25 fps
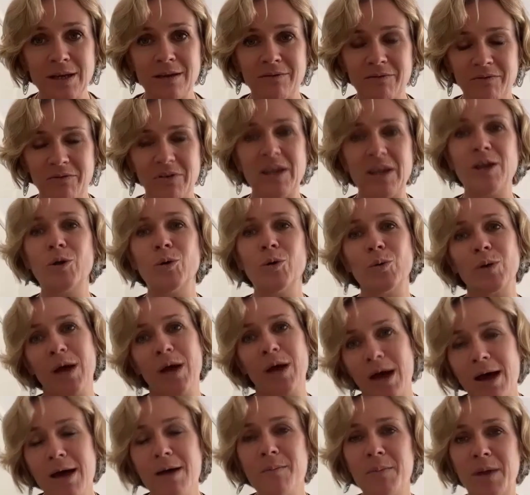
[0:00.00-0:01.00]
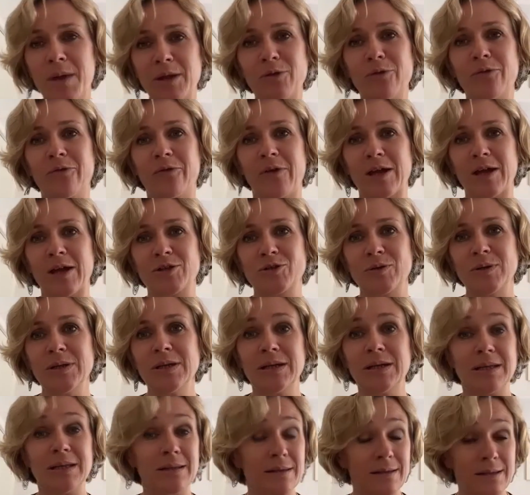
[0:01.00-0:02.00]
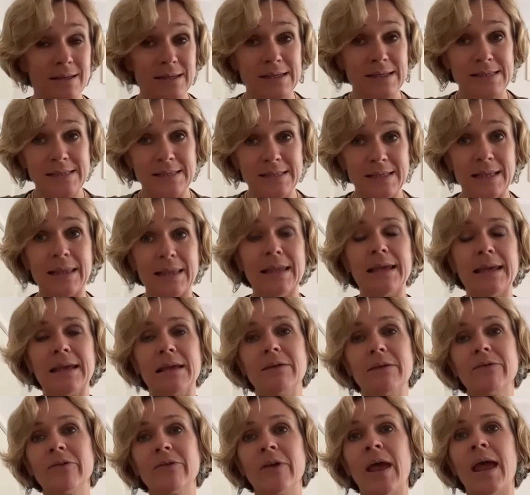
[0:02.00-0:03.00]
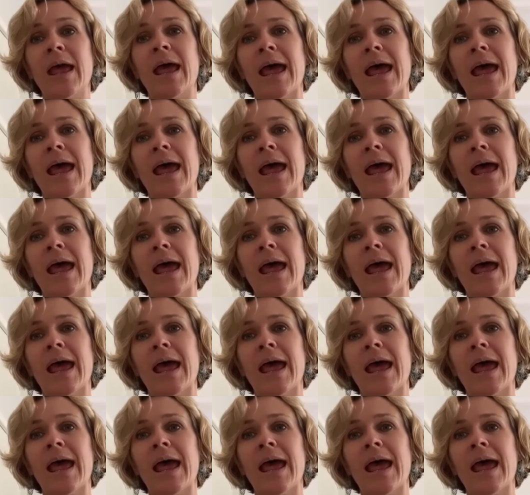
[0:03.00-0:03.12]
vehicle car manufacturing in the Nissan Leaf,